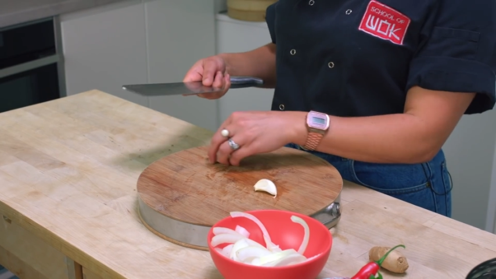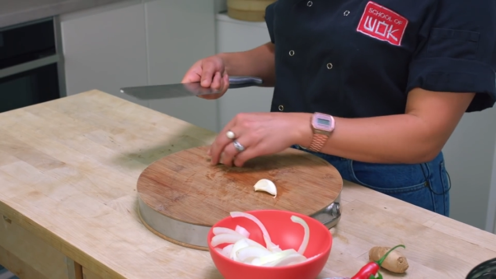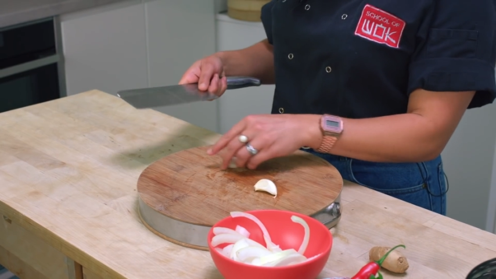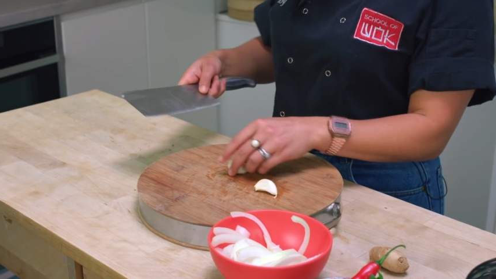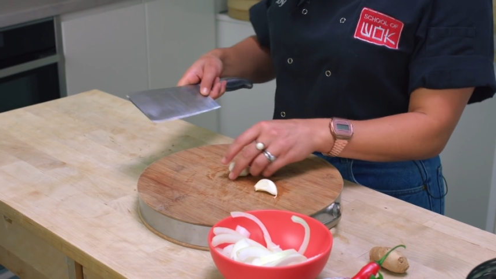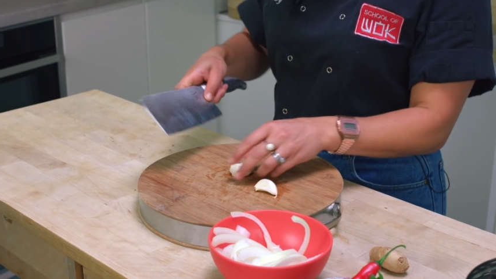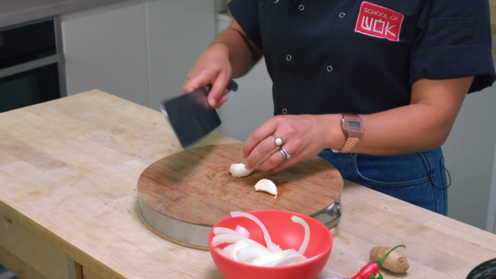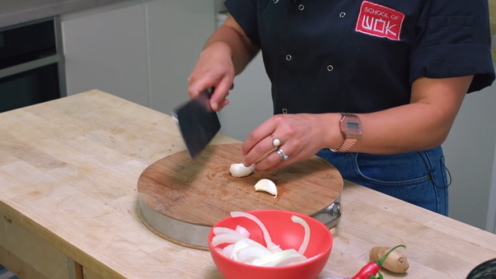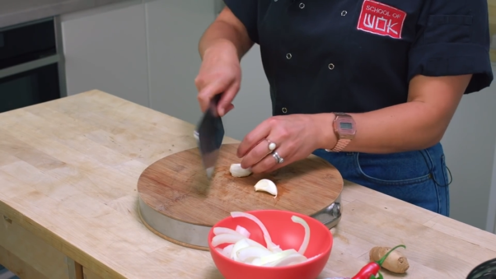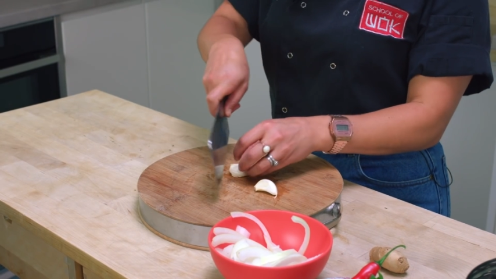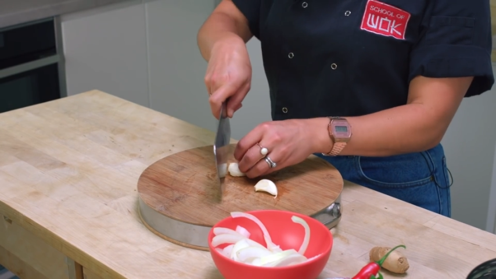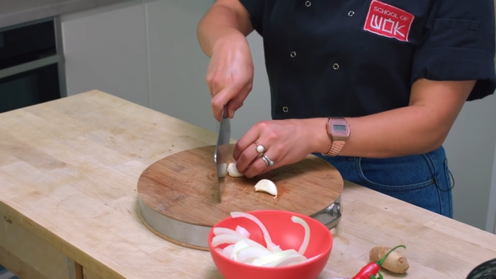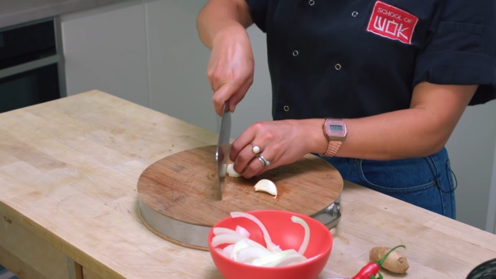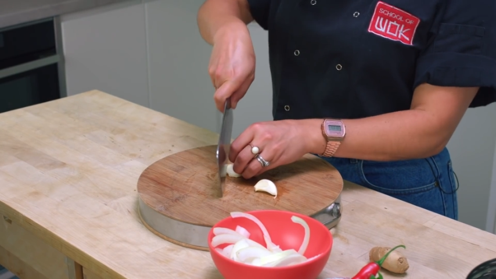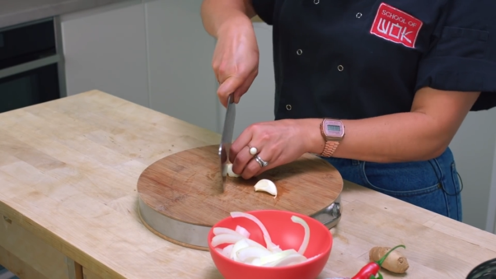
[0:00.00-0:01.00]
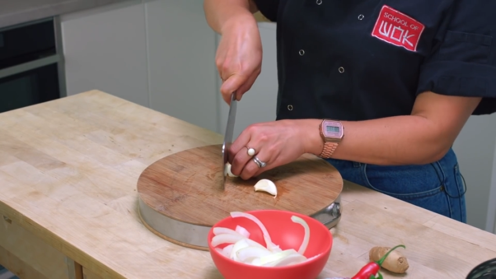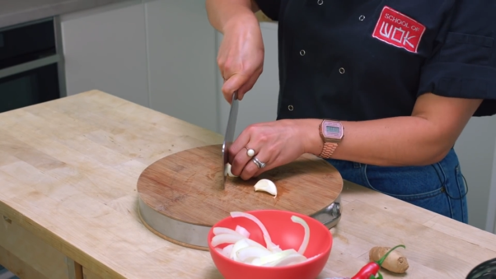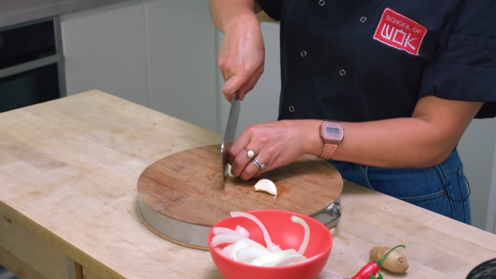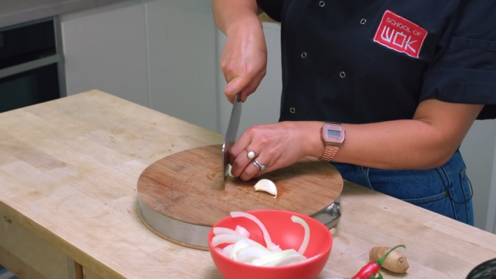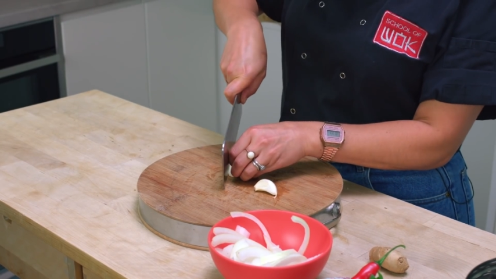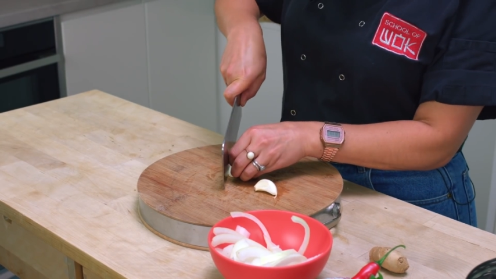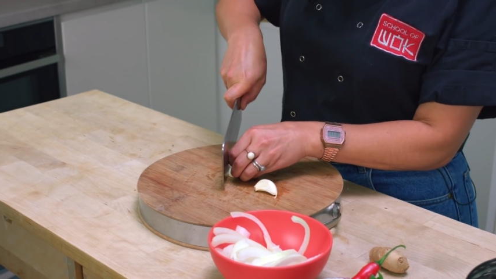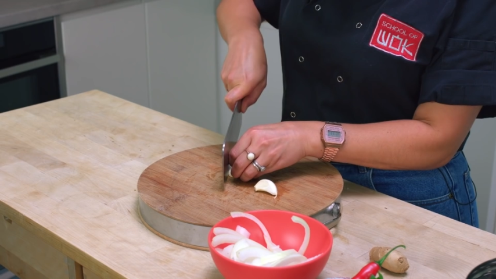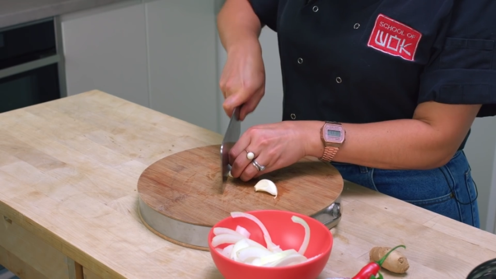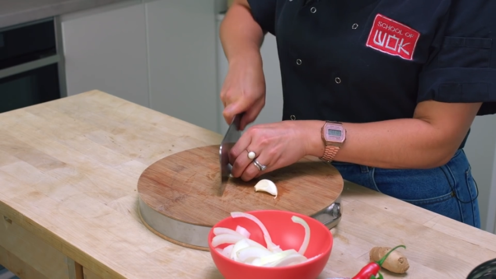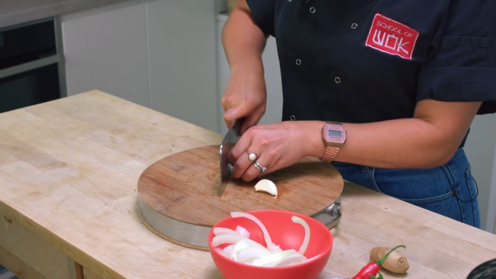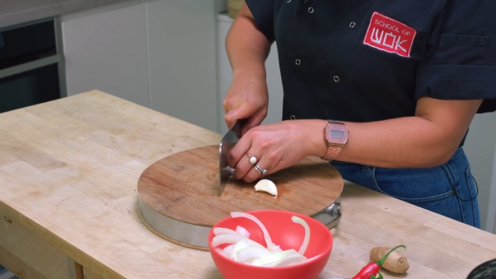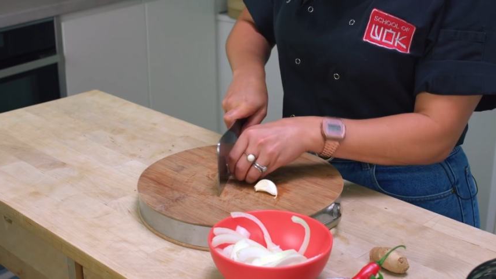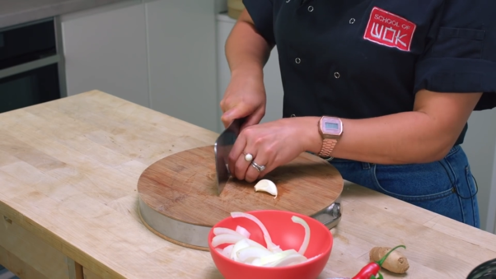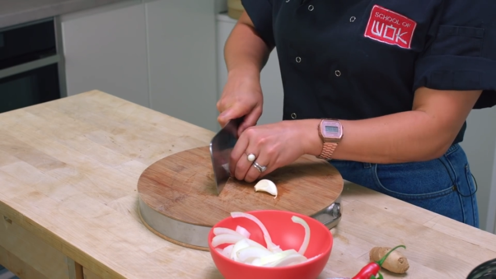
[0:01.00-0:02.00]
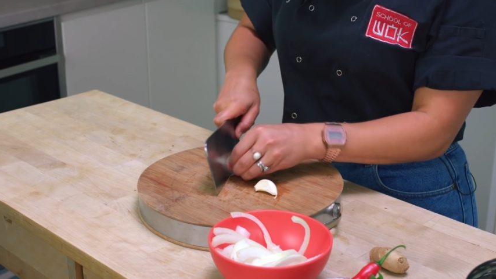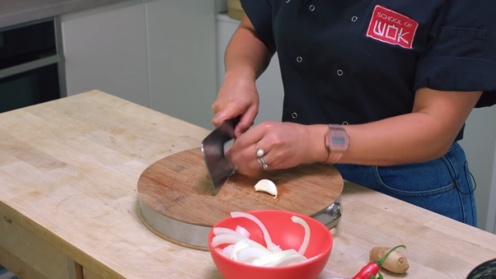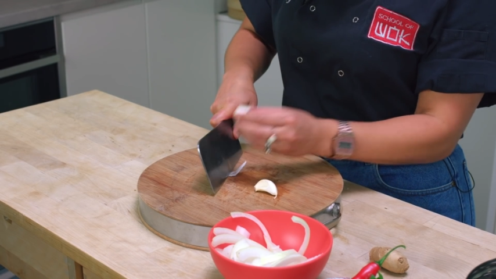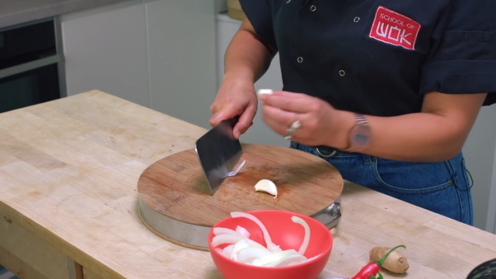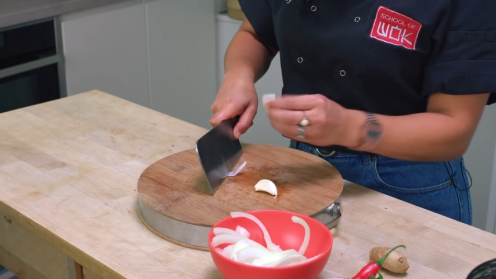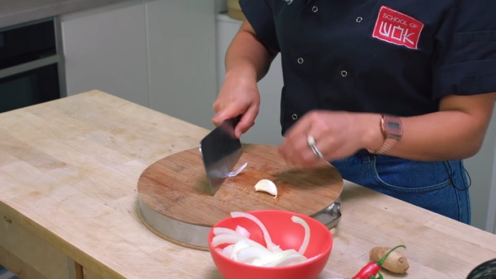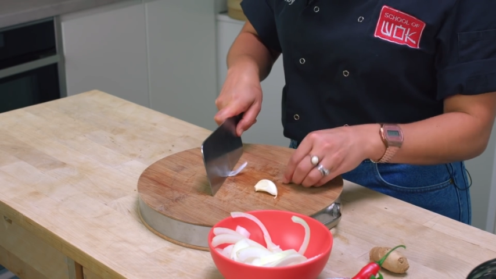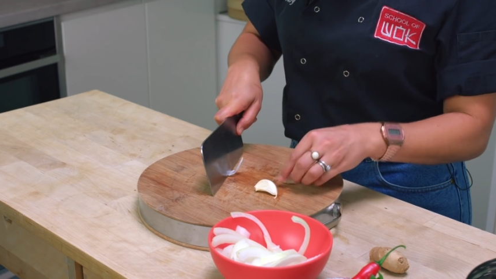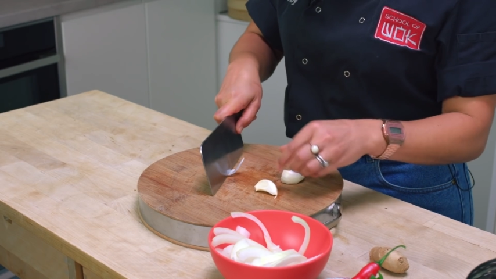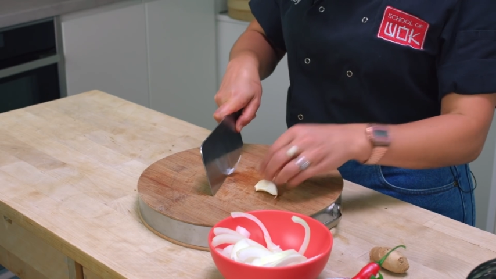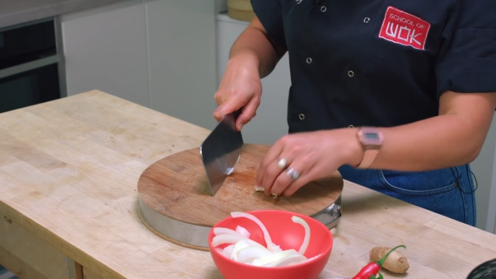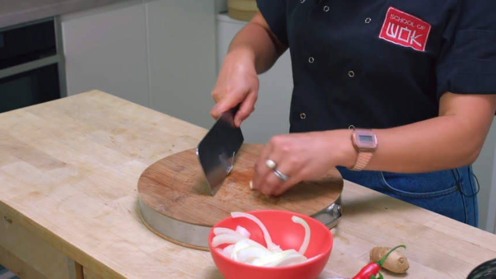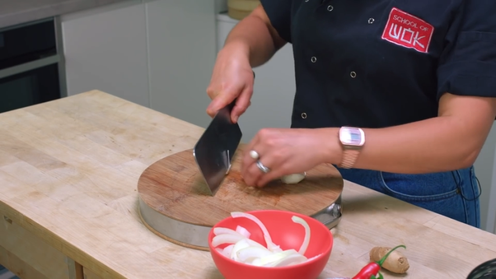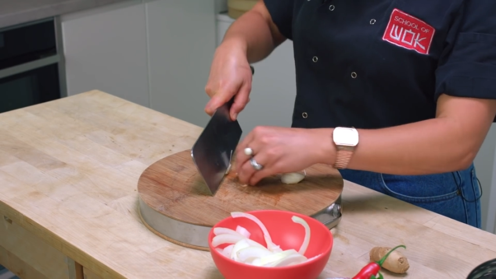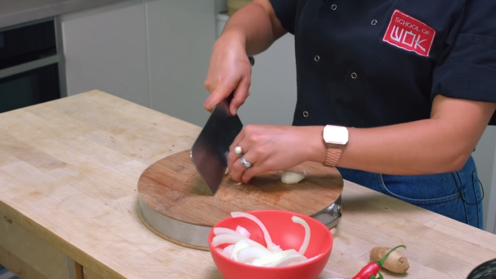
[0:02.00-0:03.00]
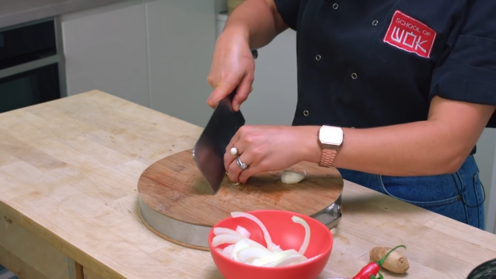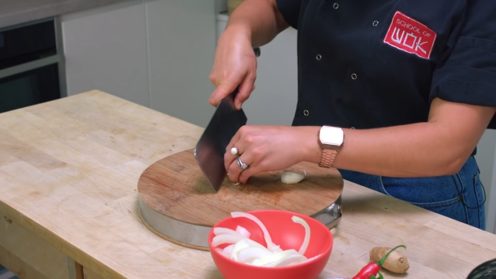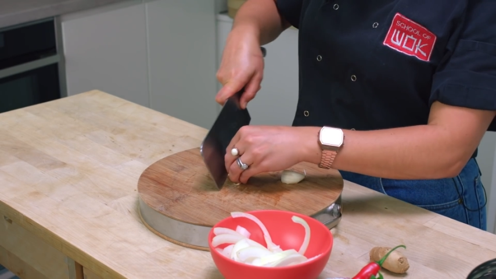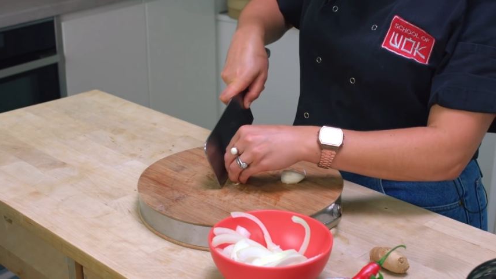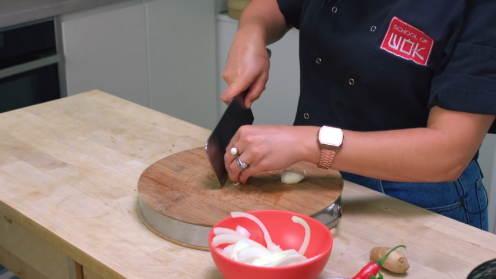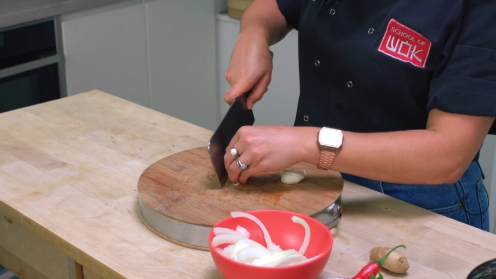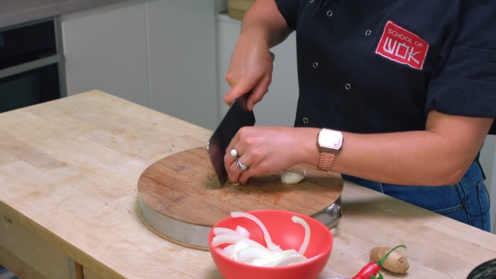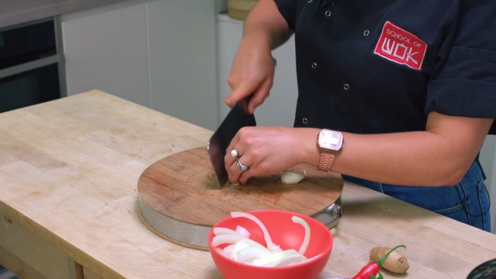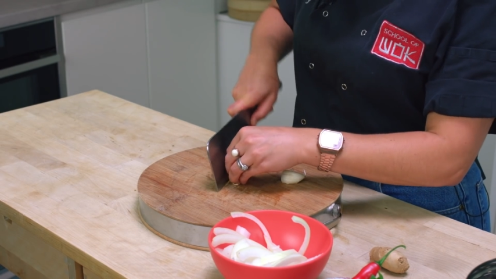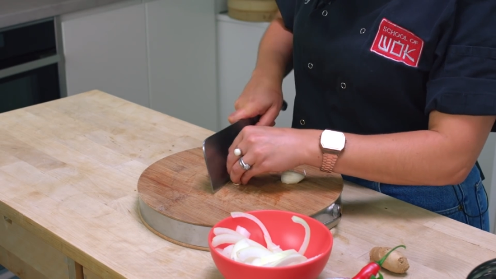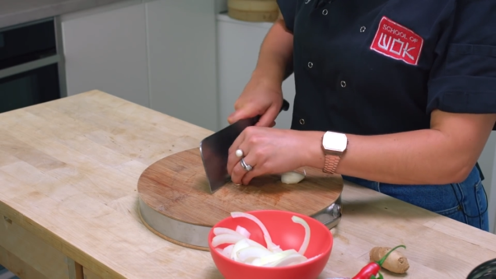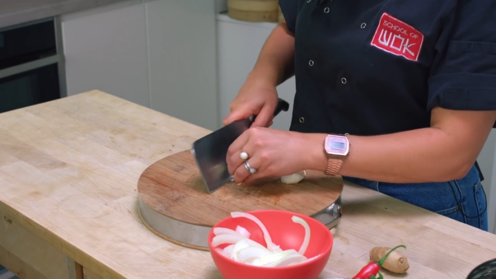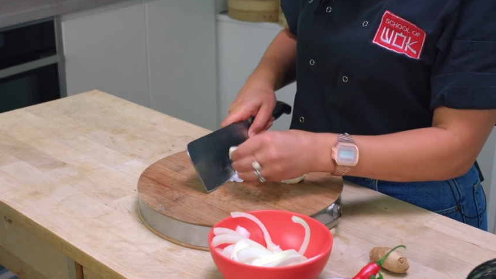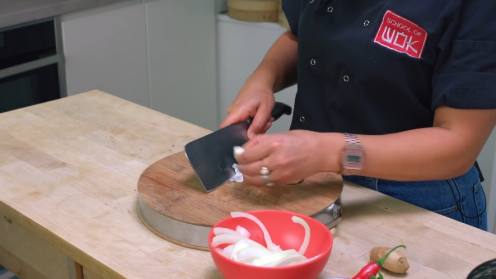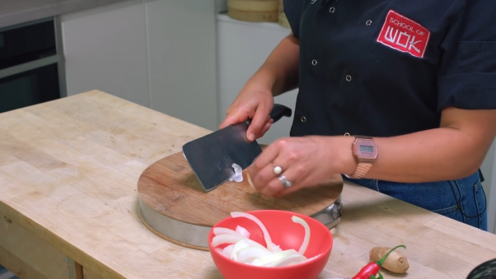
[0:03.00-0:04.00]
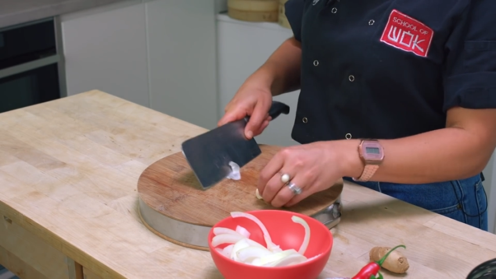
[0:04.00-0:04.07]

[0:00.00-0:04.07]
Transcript: [unreadable: no face in view]